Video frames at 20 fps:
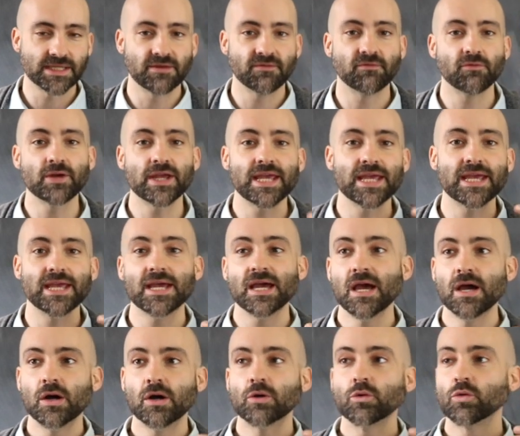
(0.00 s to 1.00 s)
If we
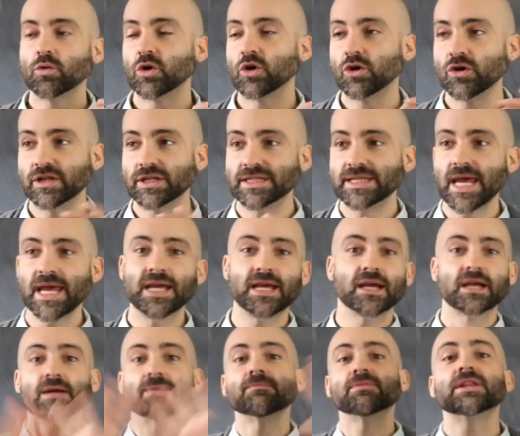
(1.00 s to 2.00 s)
could take a
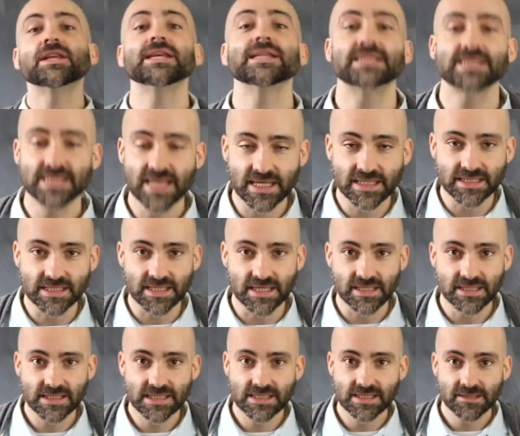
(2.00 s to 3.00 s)
complete
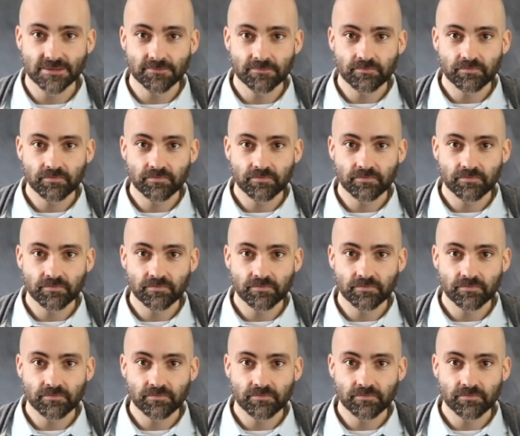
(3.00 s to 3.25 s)
census,